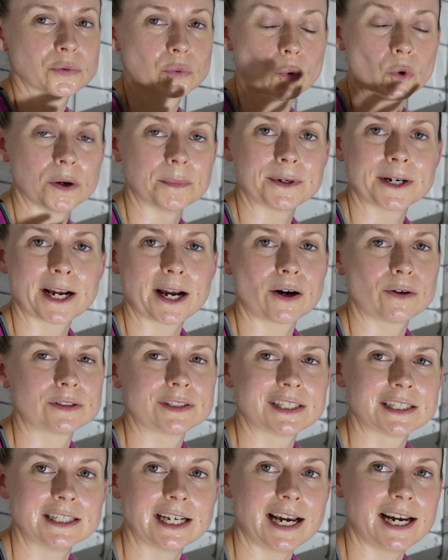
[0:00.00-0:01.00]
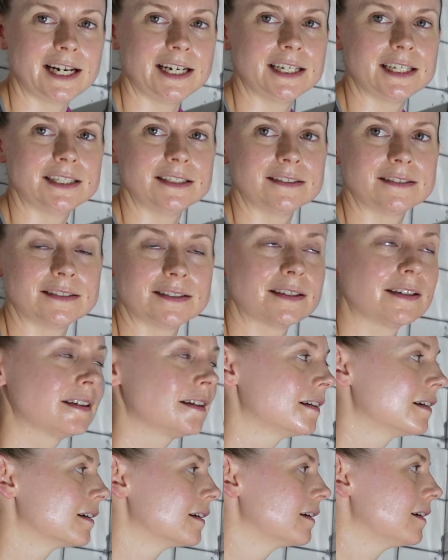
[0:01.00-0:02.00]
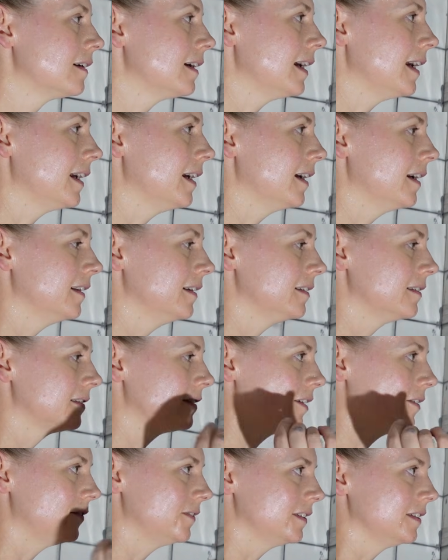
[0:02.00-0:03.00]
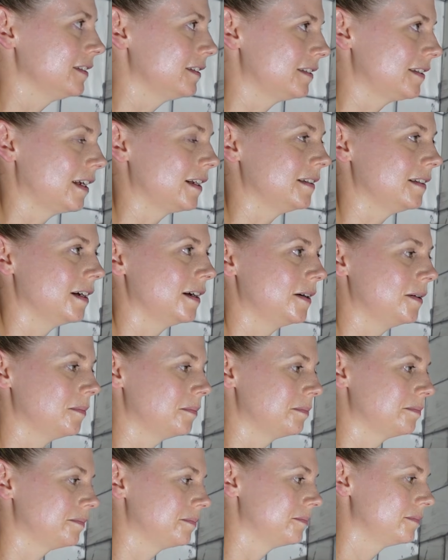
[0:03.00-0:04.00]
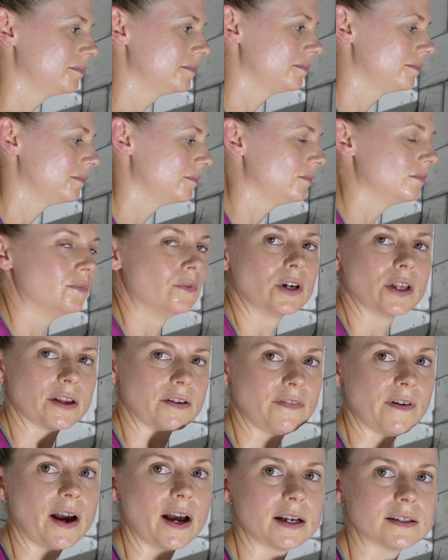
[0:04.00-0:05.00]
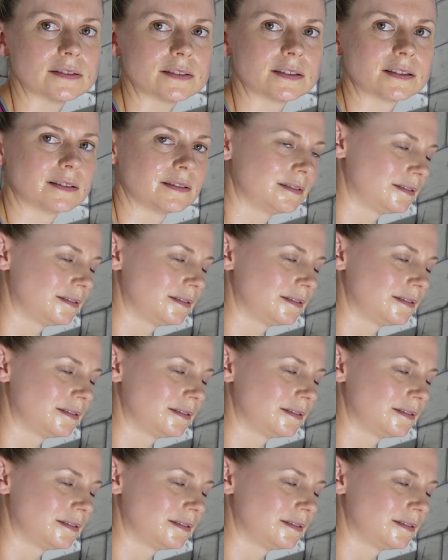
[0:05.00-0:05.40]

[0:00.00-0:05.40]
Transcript: warmer now, it's in the 80s, and this stuff is setting up really fast.